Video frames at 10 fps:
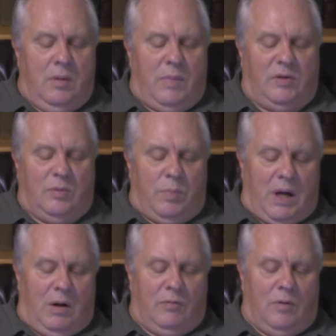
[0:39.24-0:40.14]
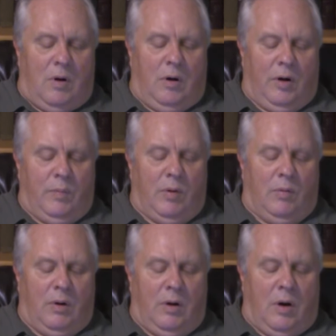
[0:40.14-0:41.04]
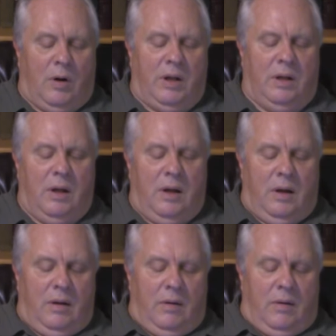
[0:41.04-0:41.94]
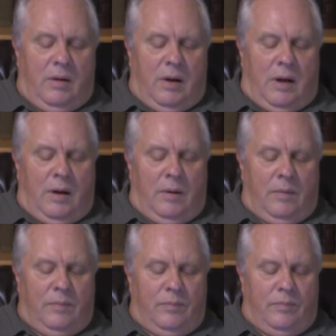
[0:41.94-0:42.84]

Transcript: makes a powerful argument regarding the